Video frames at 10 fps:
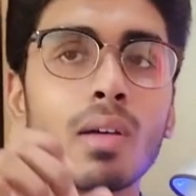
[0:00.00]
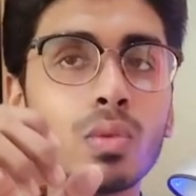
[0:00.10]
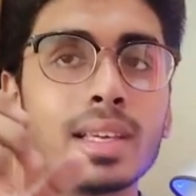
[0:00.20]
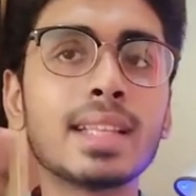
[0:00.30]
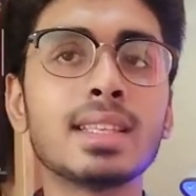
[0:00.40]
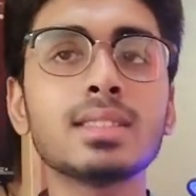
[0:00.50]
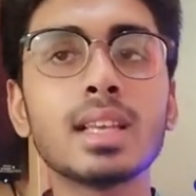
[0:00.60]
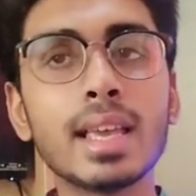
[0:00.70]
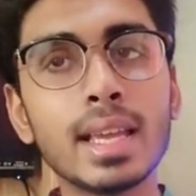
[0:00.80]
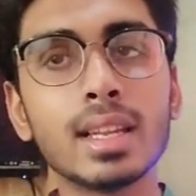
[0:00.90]
we get his
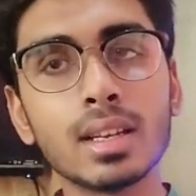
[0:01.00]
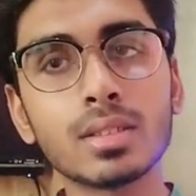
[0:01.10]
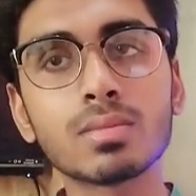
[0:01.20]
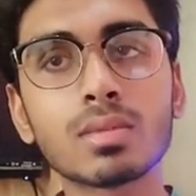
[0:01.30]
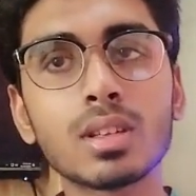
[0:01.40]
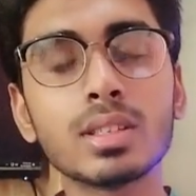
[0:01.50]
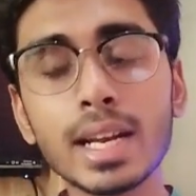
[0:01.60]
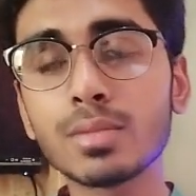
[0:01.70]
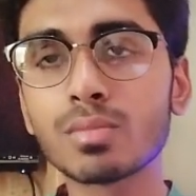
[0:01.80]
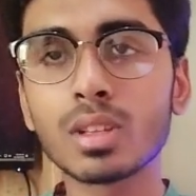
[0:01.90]
hinnen.
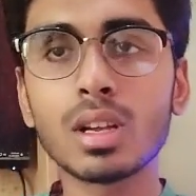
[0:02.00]
Right?